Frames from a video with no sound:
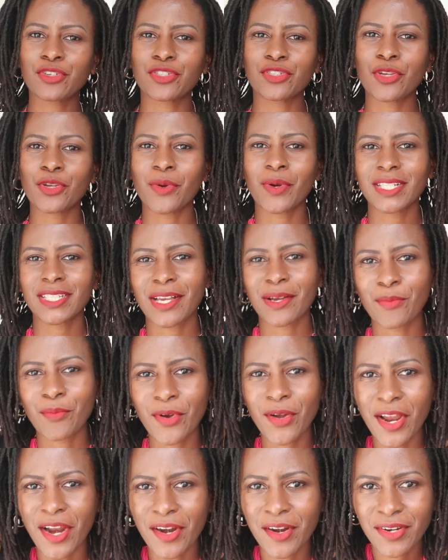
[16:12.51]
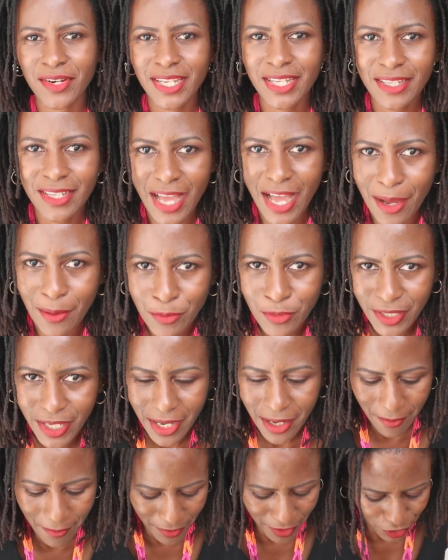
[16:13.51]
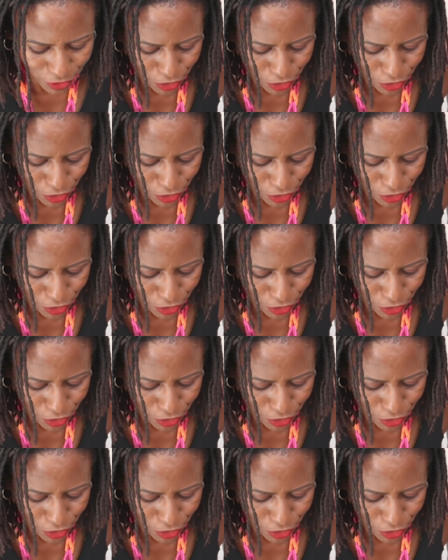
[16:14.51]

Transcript: show you what I'm wearing I'm coming